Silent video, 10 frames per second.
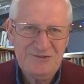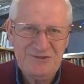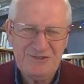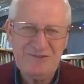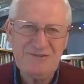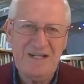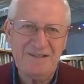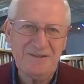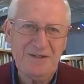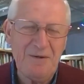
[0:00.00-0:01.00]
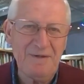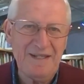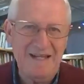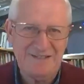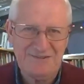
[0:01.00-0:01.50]
churches kind of
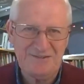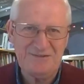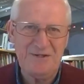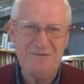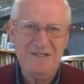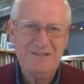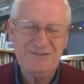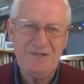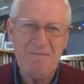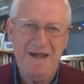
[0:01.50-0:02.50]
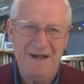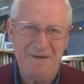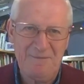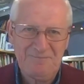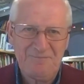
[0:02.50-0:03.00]
coalesce as though
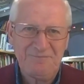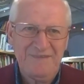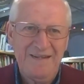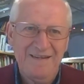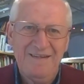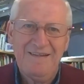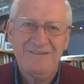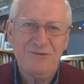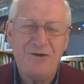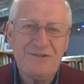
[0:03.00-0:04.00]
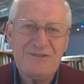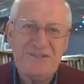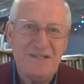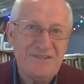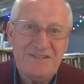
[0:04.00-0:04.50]
somehow God has
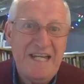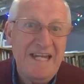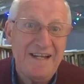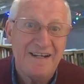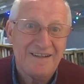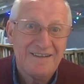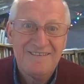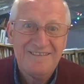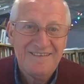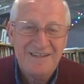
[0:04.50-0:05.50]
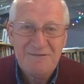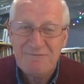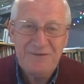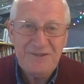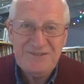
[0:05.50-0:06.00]
sent us here
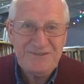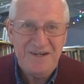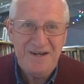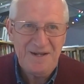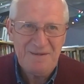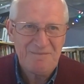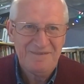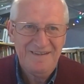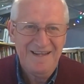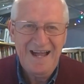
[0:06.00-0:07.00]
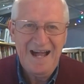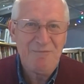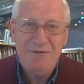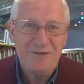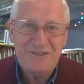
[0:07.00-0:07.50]
for this time
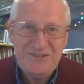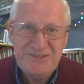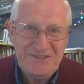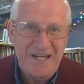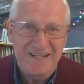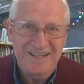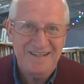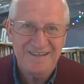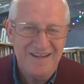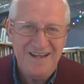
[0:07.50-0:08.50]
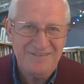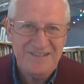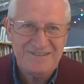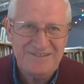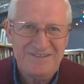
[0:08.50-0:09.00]
and we've got to stay here like
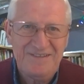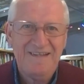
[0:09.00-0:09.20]
this.